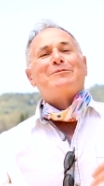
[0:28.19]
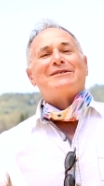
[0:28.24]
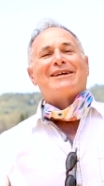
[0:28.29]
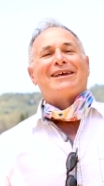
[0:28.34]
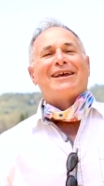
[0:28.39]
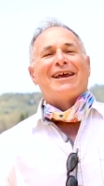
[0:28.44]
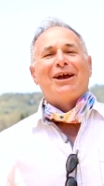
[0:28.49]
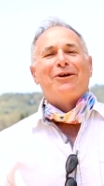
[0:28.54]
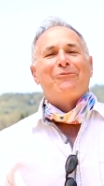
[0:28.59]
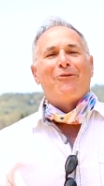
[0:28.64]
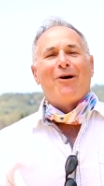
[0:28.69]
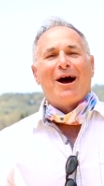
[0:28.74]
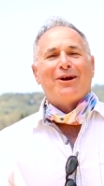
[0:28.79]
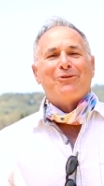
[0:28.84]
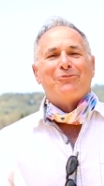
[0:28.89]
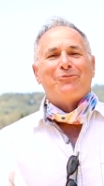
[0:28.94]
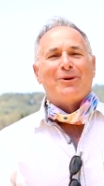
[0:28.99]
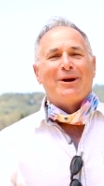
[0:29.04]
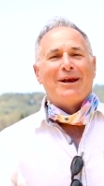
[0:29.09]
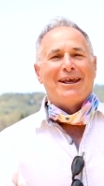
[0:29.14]
it's Gay
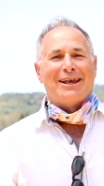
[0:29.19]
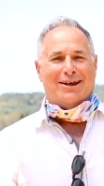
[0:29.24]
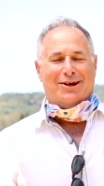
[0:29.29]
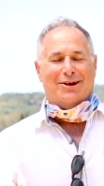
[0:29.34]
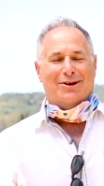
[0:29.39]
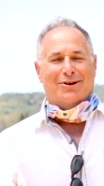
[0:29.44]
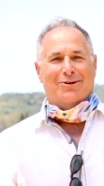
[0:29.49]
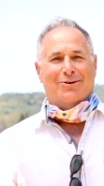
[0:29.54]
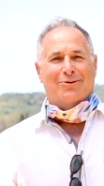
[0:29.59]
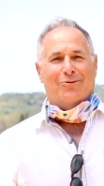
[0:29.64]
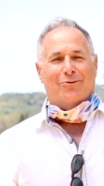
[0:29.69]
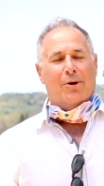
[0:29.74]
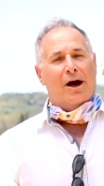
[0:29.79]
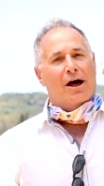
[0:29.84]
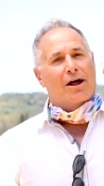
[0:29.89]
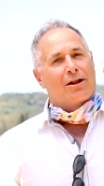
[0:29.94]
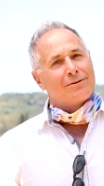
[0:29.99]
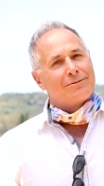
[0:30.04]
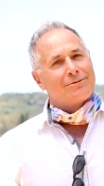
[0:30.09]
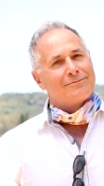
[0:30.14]
Wine Week.
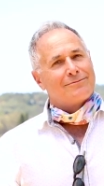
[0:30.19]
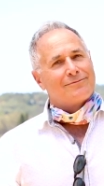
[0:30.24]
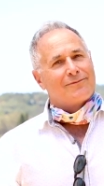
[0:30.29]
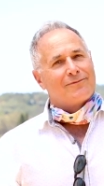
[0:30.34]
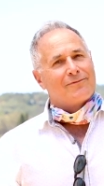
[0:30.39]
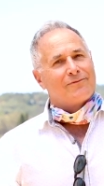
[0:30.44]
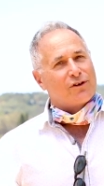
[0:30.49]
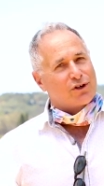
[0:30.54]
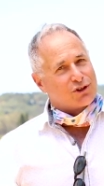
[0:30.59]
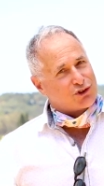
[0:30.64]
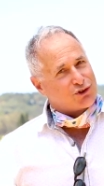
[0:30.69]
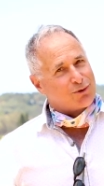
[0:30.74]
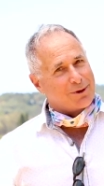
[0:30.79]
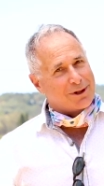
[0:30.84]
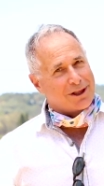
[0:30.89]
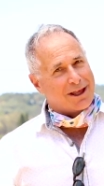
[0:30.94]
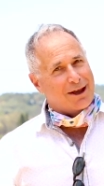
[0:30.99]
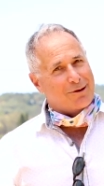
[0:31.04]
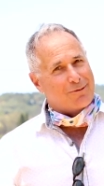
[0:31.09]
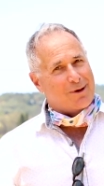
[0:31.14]
Well,
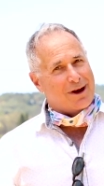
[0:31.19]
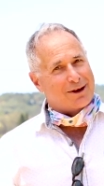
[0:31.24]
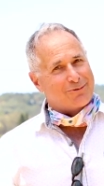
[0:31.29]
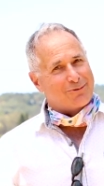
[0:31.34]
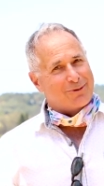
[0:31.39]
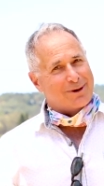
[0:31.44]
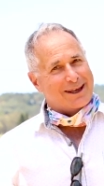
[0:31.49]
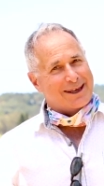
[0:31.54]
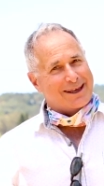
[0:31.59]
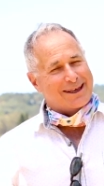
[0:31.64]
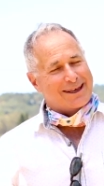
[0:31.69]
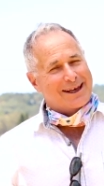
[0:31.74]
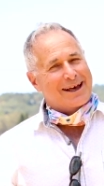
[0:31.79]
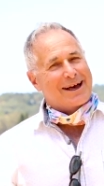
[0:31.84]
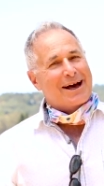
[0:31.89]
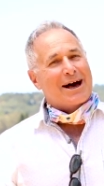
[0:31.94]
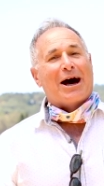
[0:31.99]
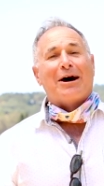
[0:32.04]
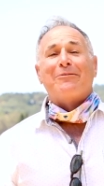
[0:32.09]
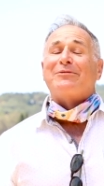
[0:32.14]
virtual Gay Wine Week.
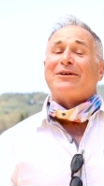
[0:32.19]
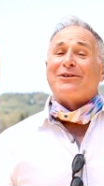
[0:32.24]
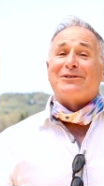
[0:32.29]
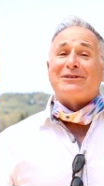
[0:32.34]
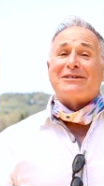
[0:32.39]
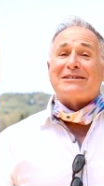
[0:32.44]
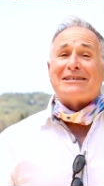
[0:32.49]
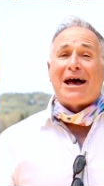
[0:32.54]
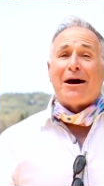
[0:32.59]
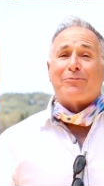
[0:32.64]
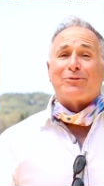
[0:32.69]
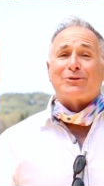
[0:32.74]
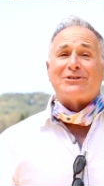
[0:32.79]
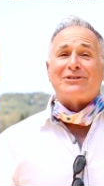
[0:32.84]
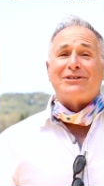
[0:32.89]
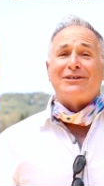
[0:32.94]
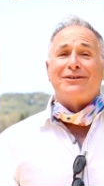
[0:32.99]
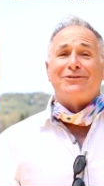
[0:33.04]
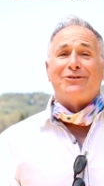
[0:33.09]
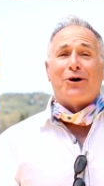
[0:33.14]
I'm Gary
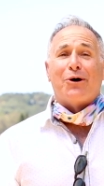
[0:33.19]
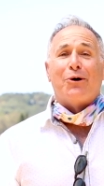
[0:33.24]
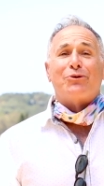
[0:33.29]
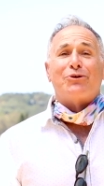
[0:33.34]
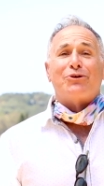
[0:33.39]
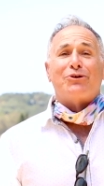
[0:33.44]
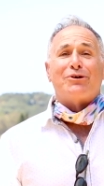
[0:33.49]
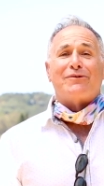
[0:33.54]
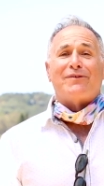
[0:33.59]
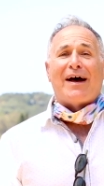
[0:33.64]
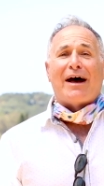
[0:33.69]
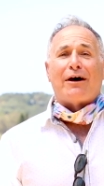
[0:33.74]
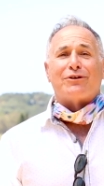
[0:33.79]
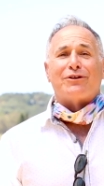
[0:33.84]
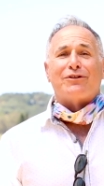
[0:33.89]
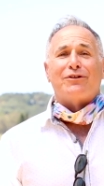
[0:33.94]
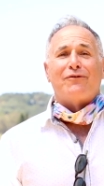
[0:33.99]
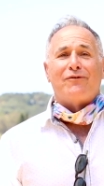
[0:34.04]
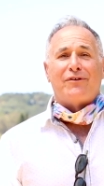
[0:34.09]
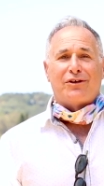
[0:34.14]
Saperstein, owner of Out
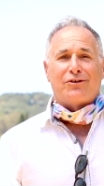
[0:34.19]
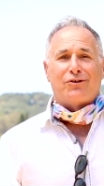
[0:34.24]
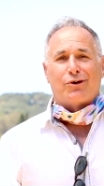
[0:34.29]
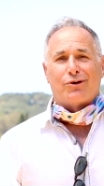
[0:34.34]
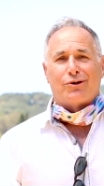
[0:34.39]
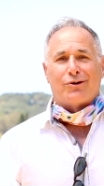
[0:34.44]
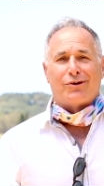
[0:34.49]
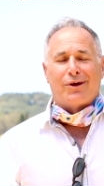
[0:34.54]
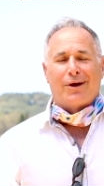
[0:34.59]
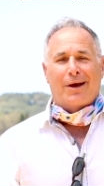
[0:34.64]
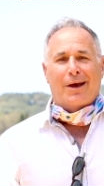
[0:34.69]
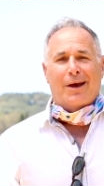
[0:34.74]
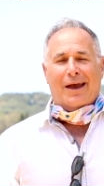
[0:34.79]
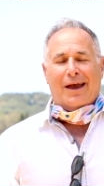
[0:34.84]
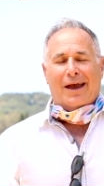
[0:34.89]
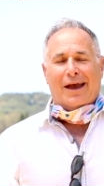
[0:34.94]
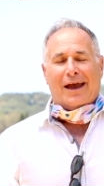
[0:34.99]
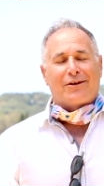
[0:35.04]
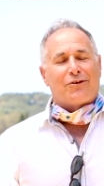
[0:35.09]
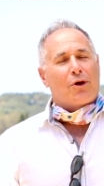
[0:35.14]
in the Vineyard.
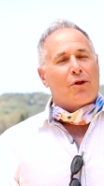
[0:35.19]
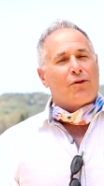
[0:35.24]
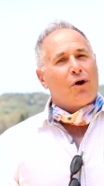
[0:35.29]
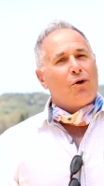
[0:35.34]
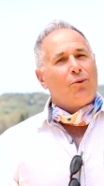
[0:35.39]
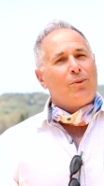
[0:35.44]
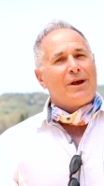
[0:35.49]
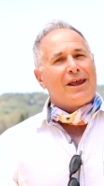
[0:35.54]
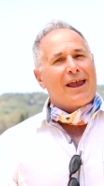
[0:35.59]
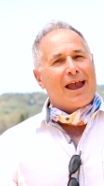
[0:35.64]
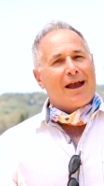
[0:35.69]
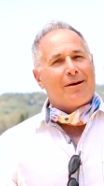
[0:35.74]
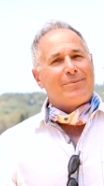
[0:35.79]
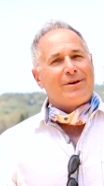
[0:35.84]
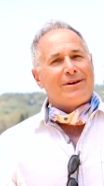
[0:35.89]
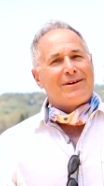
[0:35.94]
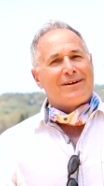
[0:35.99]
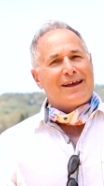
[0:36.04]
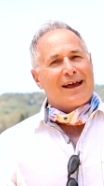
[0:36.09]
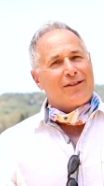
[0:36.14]
And although we can't
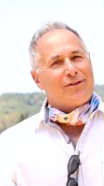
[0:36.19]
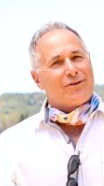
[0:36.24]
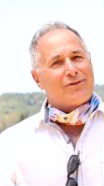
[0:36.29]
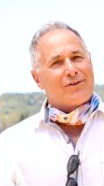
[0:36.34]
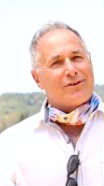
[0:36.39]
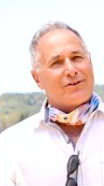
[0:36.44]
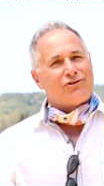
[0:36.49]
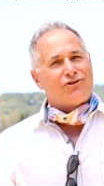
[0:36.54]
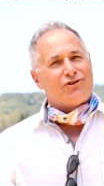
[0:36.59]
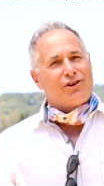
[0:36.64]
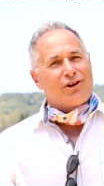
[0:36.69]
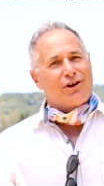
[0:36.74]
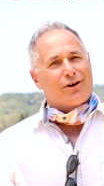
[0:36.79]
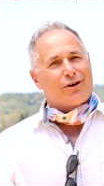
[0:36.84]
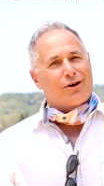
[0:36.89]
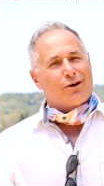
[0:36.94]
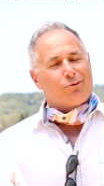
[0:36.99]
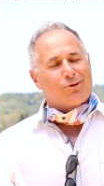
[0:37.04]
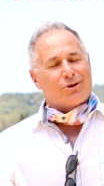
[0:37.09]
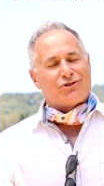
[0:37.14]
be together this
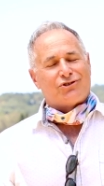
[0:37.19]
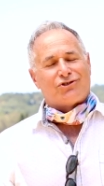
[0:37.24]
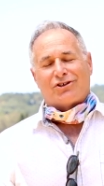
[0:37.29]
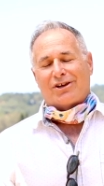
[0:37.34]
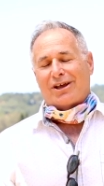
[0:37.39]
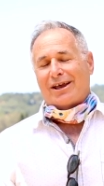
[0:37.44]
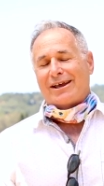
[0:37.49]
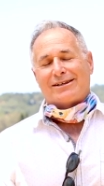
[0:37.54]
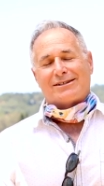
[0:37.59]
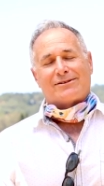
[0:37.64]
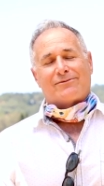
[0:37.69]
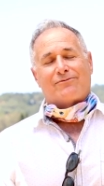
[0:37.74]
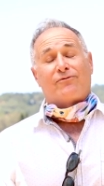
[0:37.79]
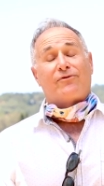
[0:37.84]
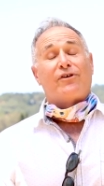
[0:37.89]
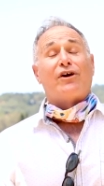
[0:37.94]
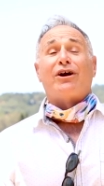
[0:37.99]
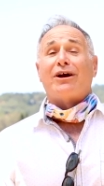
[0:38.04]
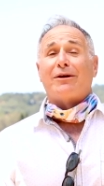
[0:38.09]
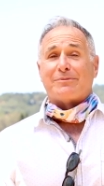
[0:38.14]
year, which is
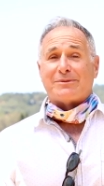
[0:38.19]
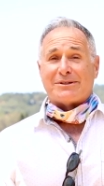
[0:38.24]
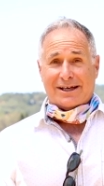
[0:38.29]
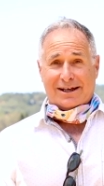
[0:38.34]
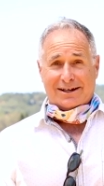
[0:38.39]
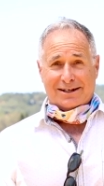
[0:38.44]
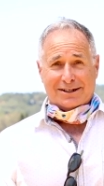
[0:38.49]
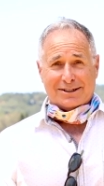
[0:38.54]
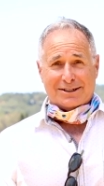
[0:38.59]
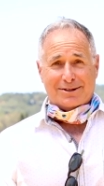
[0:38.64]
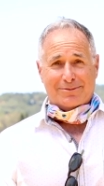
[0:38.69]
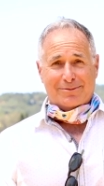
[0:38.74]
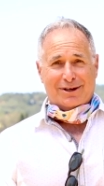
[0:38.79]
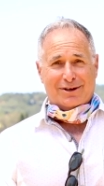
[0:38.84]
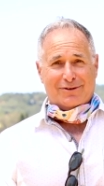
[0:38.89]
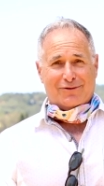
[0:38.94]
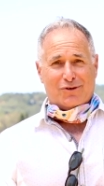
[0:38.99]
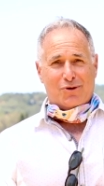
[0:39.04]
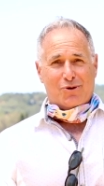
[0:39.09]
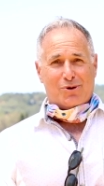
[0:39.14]
very upsetting to
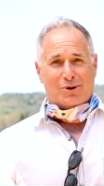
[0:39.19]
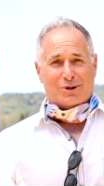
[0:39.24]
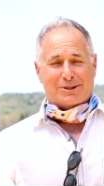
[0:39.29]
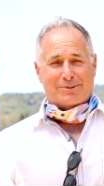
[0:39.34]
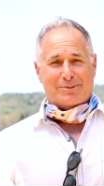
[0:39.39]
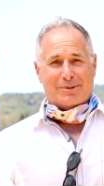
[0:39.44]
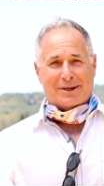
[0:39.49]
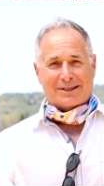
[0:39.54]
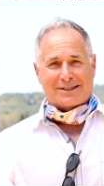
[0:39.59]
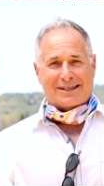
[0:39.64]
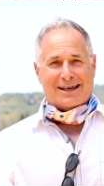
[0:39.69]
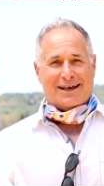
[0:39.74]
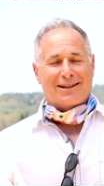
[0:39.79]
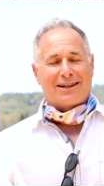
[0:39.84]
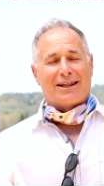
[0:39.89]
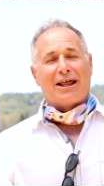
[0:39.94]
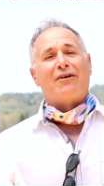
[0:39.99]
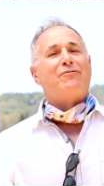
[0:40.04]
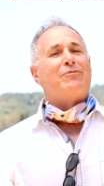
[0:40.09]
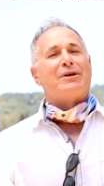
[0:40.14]
me, of course, because I
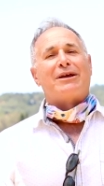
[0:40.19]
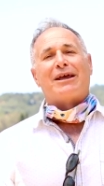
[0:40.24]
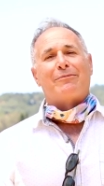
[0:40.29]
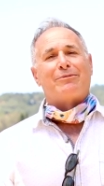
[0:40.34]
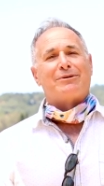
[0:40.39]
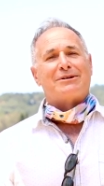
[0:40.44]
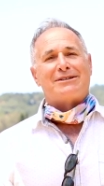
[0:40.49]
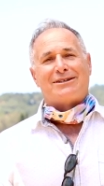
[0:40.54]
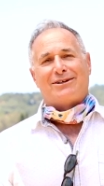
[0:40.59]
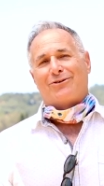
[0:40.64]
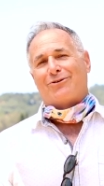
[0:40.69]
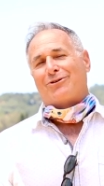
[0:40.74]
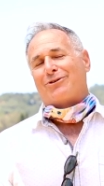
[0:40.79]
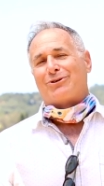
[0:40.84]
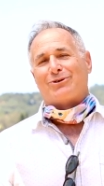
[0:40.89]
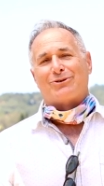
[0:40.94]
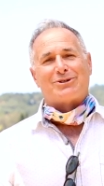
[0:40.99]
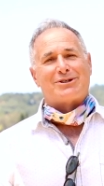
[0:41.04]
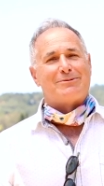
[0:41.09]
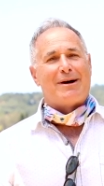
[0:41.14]
love being able to see all
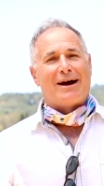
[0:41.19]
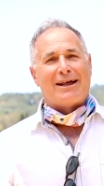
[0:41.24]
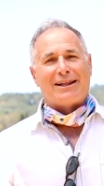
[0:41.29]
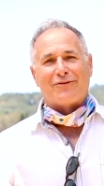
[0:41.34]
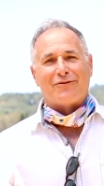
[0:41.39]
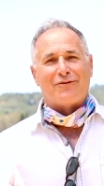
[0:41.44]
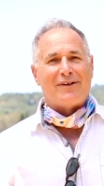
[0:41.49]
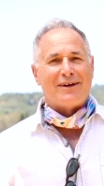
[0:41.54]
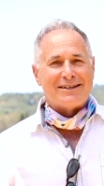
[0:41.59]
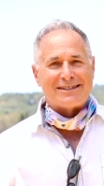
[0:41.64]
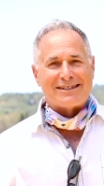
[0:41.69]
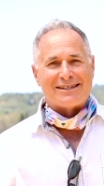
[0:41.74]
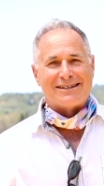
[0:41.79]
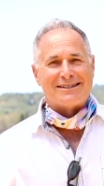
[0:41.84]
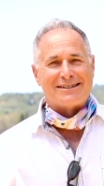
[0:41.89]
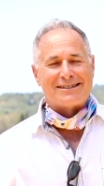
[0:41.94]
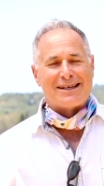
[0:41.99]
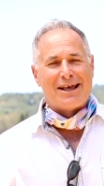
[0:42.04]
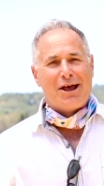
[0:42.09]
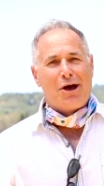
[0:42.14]
your smiling
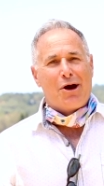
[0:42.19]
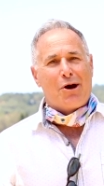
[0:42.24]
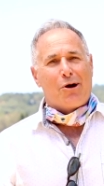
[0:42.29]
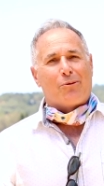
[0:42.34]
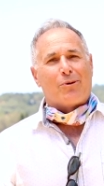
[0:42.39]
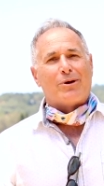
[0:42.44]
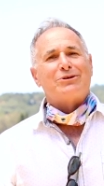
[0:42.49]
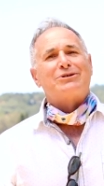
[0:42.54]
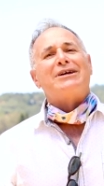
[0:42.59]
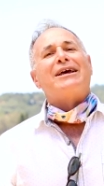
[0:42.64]
faces, we're